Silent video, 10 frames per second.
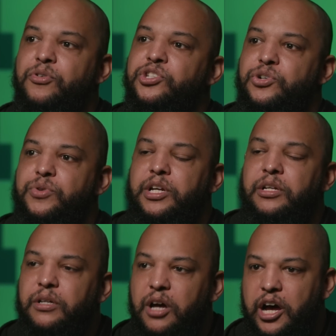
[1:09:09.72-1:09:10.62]
was
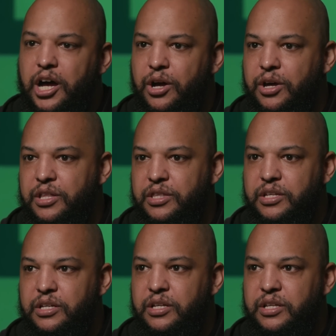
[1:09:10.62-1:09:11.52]
doing in
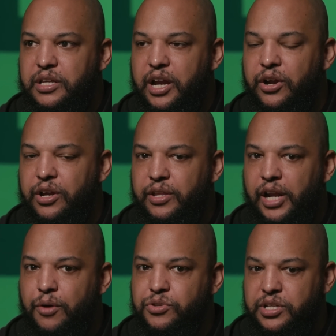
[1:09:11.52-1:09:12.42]
the area that
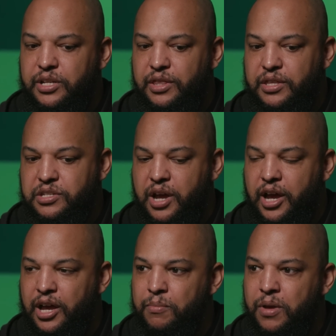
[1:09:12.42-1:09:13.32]
I was in at the
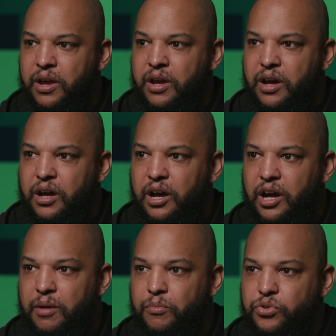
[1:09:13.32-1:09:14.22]
time
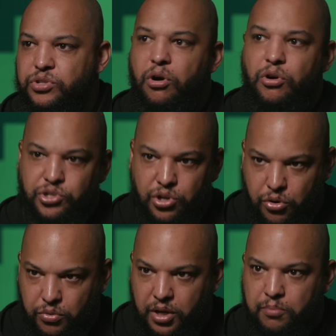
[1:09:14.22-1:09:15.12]
was
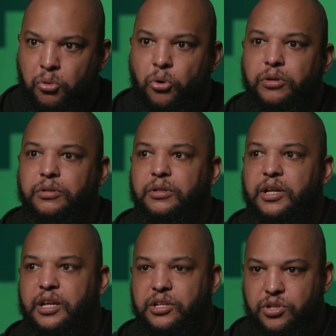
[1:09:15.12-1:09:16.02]
also important
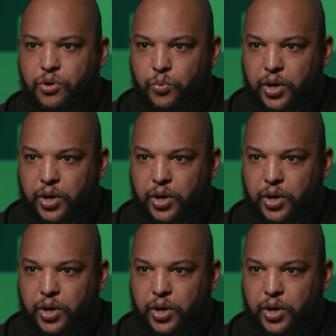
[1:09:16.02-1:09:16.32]
in its own